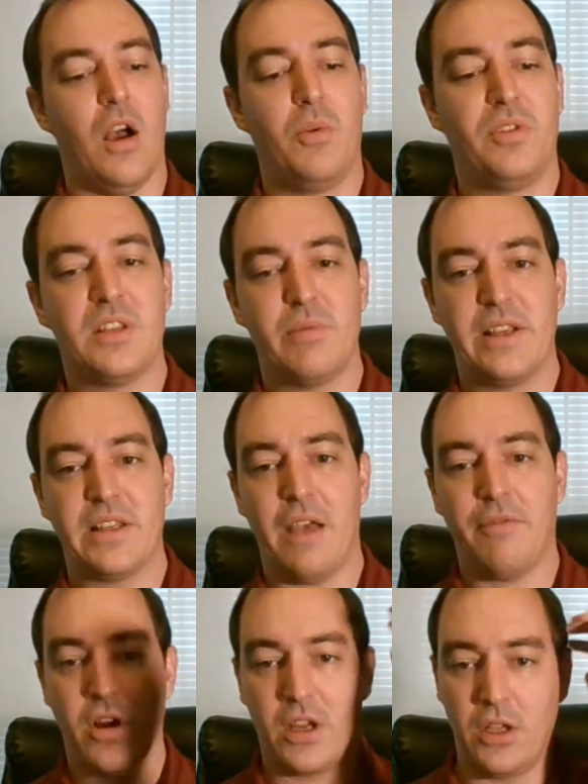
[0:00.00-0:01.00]
With this week's
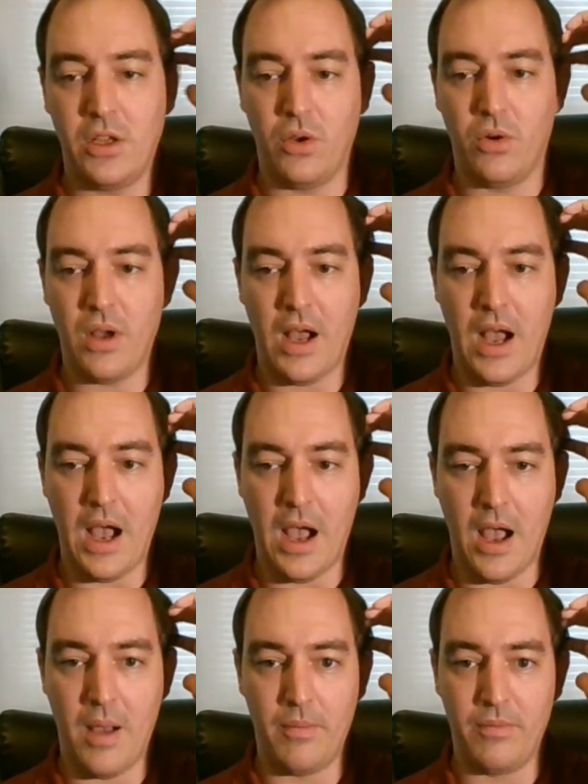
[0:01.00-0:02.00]

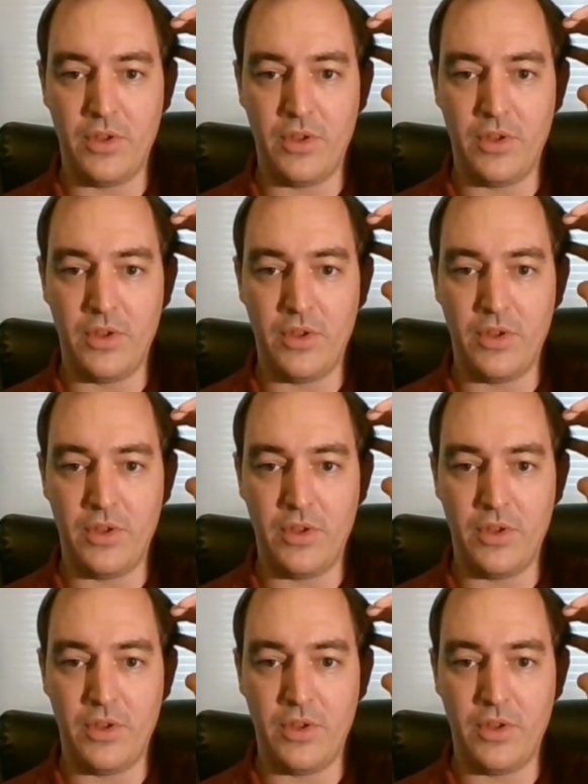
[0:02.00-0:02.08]
FRQ,